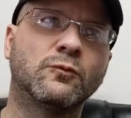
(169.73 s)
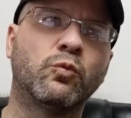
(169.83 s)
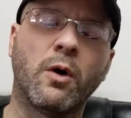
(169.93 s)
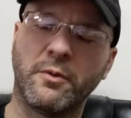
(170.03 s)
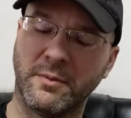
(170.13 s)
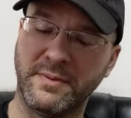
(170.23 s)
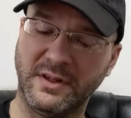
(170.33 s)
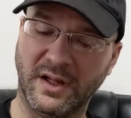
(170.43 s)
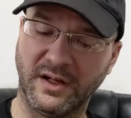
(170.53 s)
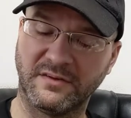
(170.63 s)
what would it be
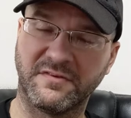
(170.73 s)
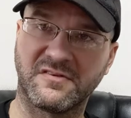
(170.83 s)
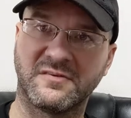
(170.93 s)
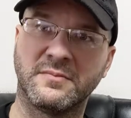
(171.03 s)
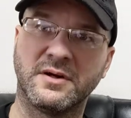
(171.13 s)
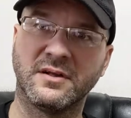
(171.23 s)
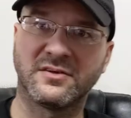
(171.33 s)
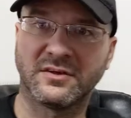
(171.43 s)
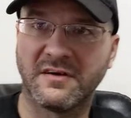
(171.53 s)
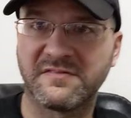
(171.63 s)
like for somebody
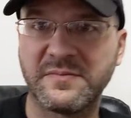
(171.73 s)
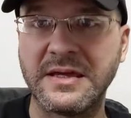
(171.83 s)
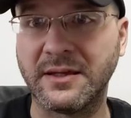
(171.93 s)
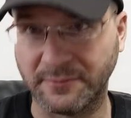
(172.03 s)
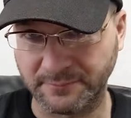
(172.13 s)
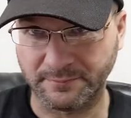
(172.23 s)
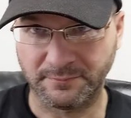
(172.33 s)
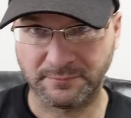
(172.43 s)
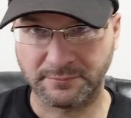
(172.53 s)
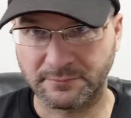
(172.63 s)
to love me
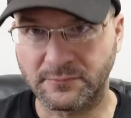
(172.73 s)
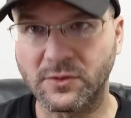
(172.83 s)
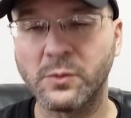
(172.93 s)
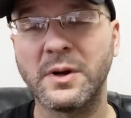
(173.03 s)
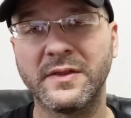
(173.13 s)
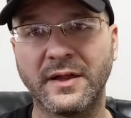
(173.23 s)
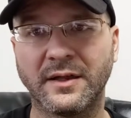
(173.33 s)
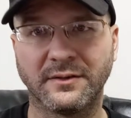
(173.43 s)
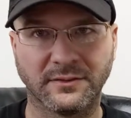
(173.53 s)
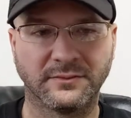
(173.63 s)
the way
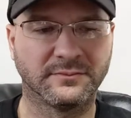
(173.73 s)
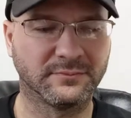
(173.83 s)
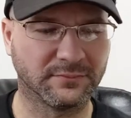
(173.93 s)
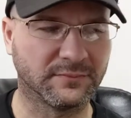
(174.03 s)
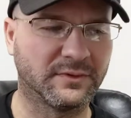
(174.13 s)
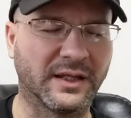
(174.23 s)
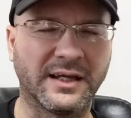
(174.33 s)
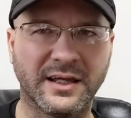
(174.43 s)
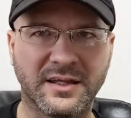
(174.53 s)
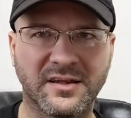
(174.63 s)
that like
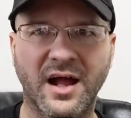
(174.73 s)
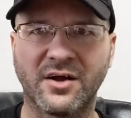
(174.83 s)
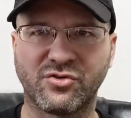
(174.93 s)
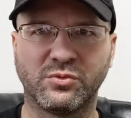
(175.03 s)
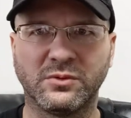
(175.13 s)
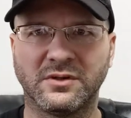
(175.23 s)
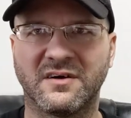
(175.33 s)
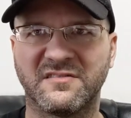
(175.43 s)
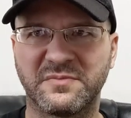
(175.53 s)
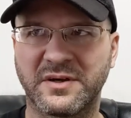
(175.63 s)
is actual
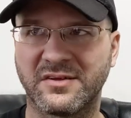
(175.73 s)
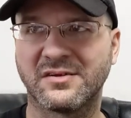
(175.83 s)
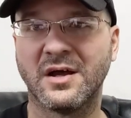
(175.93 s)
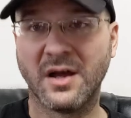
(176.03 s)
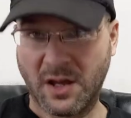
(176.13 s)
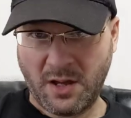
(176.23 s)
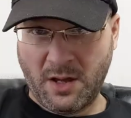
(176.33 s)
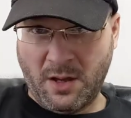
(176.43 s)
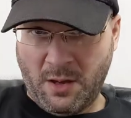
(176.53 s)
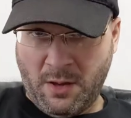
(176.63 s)
love because
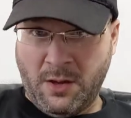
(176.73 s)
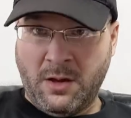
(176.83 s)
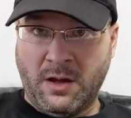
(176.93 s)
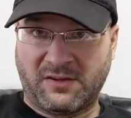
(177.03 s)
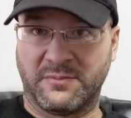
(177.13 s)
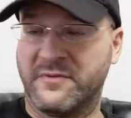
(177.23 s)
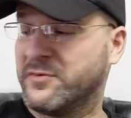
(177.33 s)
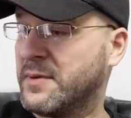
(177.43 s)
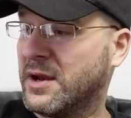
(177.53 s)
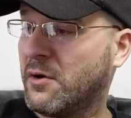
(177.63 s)
some of
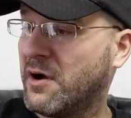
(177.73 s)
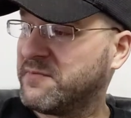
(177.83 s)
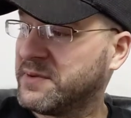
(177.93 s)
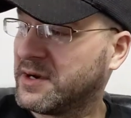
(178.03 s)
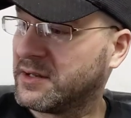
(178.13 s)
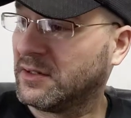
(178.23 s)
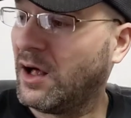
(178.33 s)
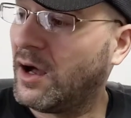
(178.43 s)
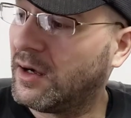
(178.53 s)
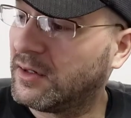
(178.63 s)
you may know I've been in a
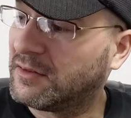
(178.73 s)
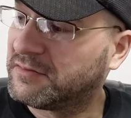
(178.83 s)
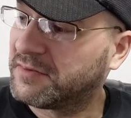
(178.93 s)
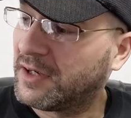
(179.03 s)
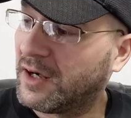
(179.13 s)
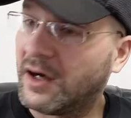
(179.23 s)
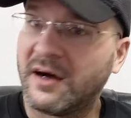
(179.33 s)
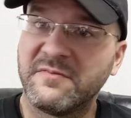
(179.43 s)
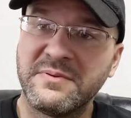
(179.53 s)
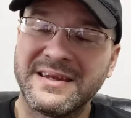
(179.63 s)
lot of uh,
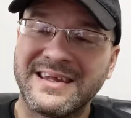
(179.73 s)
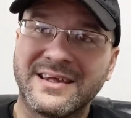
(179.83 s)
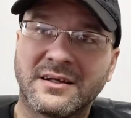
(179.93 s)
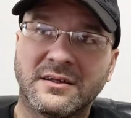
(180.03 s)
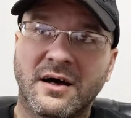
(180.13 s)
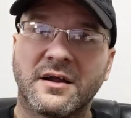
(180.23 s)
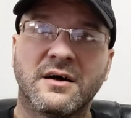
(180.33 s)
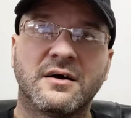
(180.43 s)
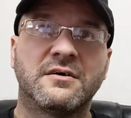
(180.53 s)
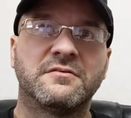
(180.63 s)
been in a lot
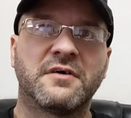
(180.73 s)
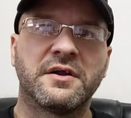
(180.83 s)
of